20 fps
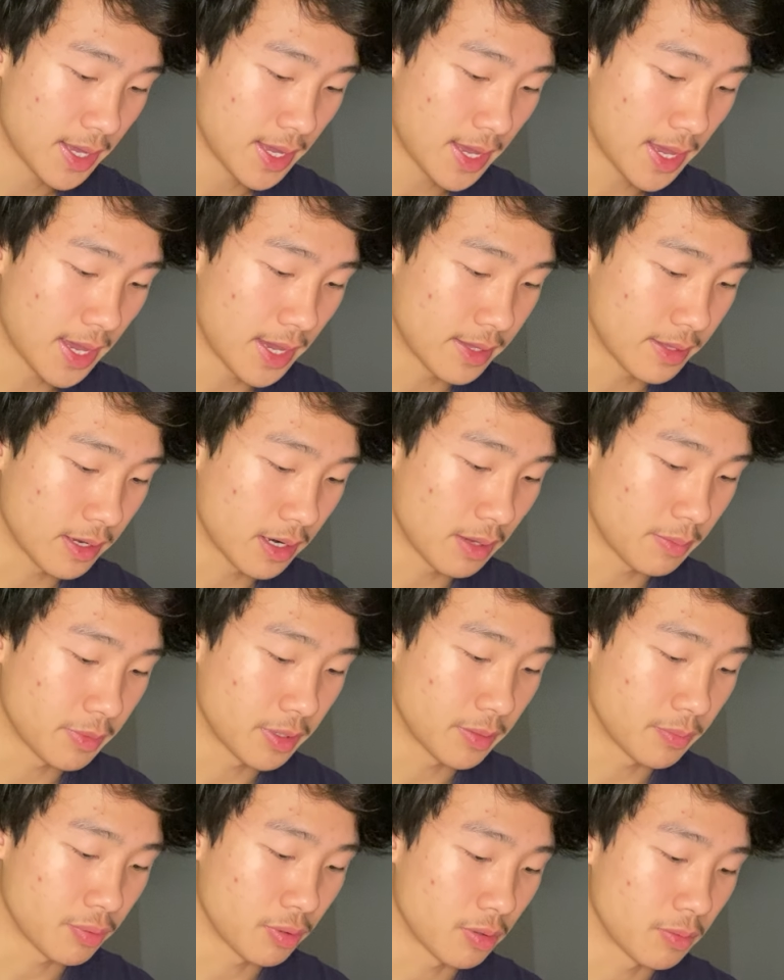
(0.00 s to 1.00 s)
And the
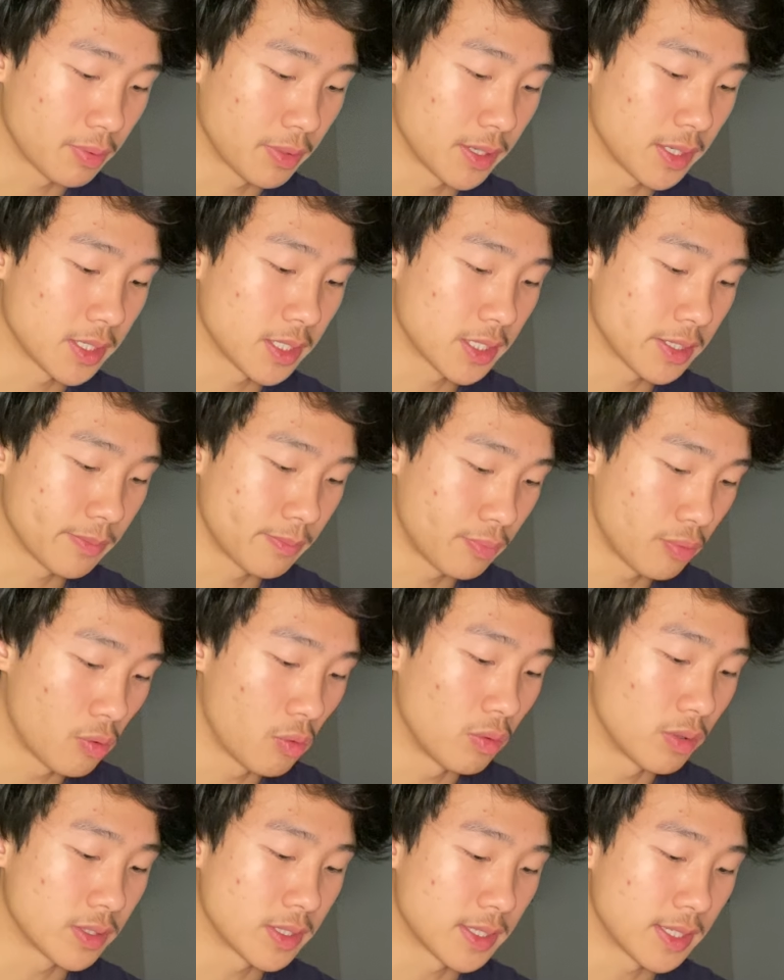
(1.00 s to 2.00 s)
lamina propria
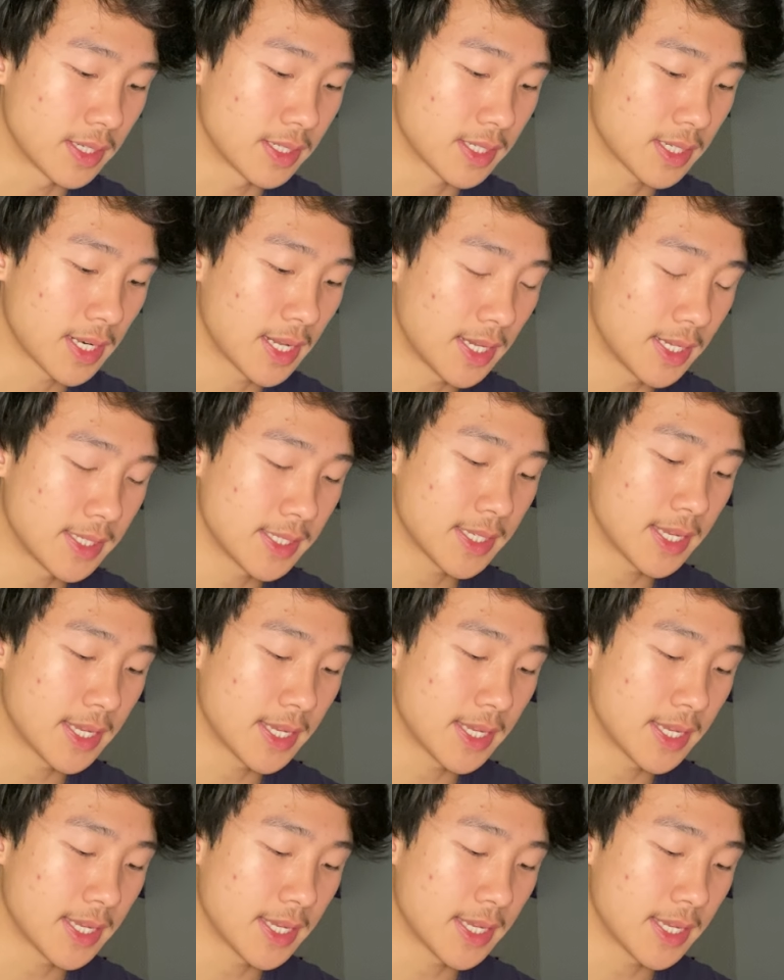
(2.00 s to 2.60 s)
supports these glands,